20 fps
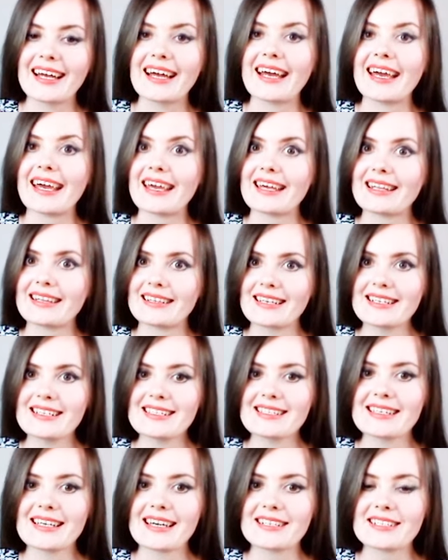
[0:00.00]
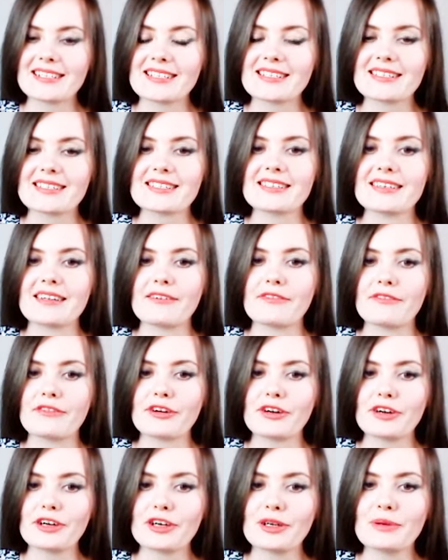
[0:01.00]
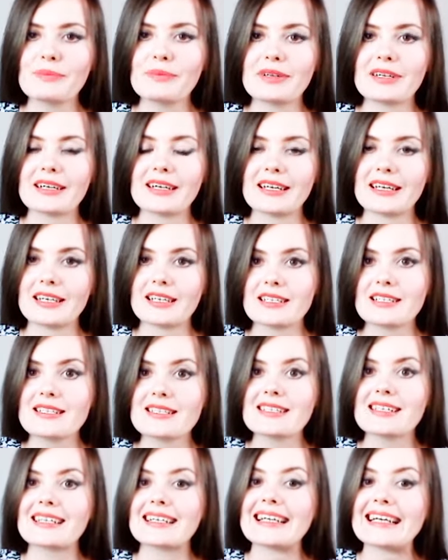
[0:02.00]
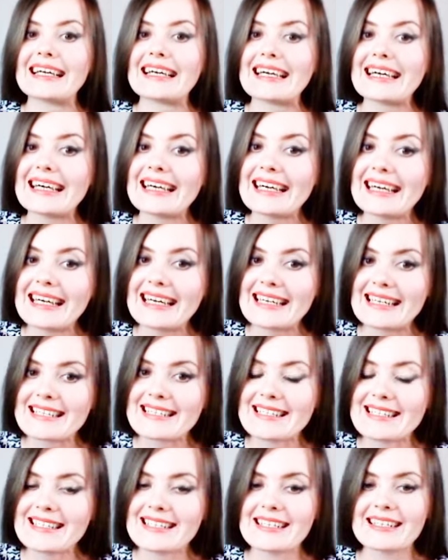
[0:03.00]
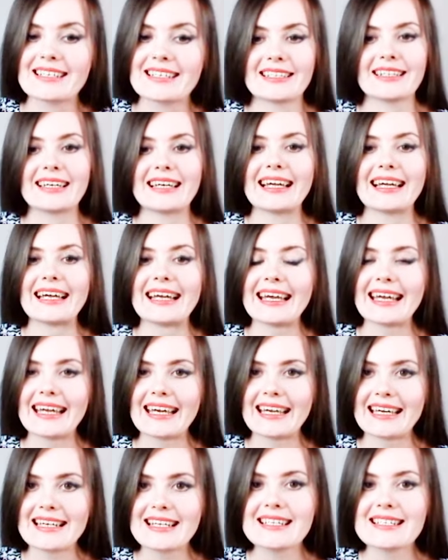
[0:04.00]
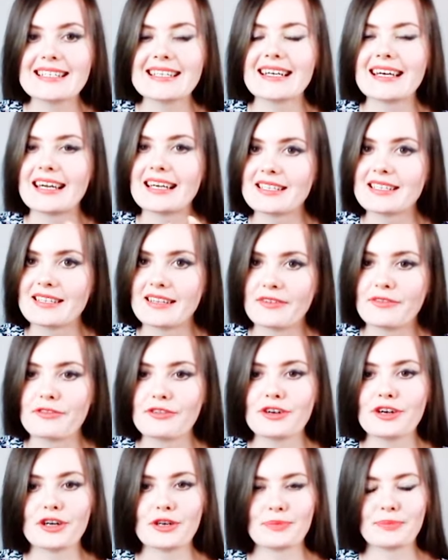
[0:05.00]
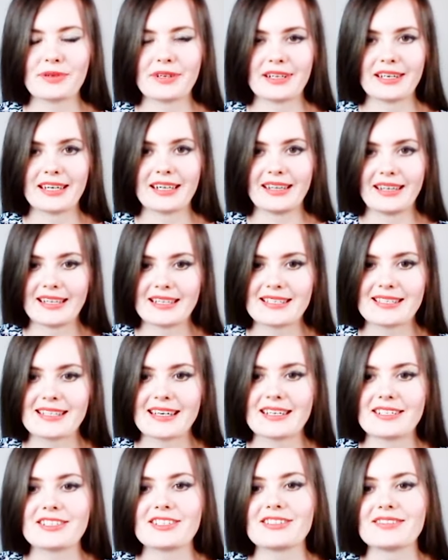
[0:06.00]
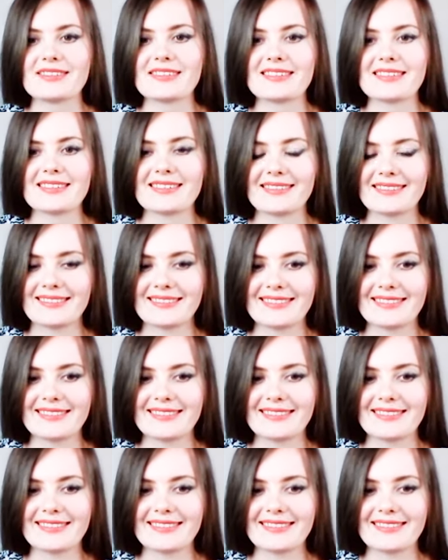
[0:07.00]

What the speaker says: In this sentence, the verb is. Is the verb in this sentence.